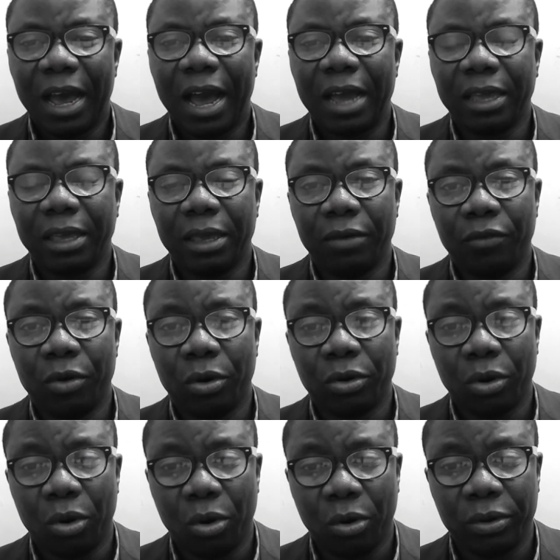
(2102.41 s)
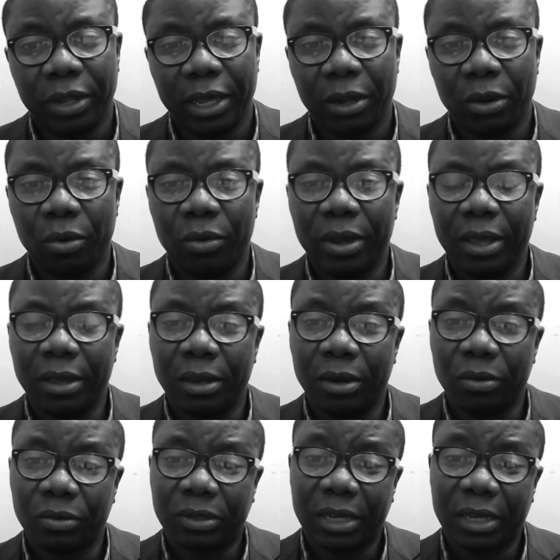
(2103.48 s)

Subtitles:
and give God all the glory. You know,